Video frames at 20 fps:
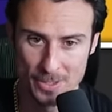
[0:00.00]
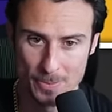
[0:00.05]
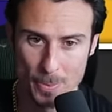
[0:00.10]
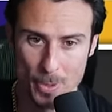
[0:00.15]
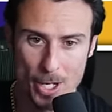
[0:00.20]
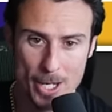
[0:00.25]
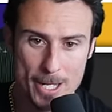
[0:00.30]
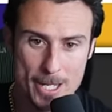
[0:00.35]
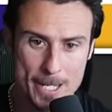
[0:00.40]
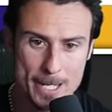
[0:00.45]

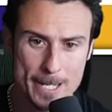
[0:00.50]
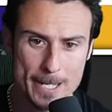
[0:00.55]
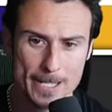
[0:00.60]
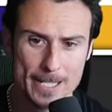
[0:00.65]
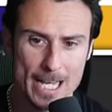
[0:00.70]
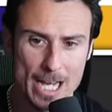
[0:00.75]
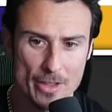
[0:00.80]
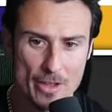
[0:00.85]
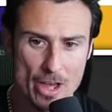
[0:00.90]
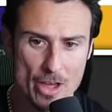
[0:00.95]
But
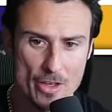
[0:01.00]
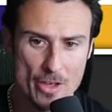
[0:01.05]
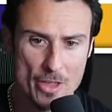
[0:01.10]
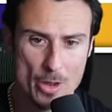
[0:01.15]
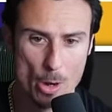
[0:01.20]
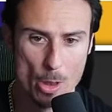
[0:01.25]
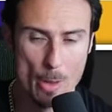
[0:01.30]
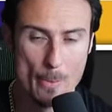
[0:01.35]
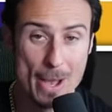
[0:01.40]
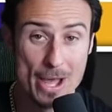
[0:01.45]
yeah, they
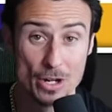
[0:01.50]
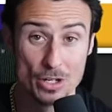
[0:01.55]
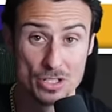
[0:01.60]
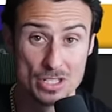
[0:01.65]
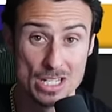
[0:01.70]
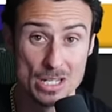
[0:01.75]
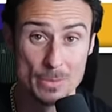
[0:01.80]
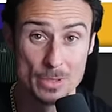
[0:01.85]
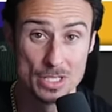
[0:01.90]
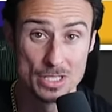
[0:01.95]
were the better
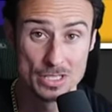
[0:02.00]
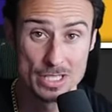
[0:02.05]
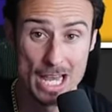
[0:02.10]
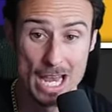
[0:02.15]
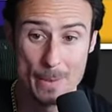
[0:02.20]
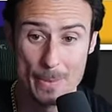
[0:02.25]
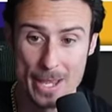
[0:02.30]
team in this game.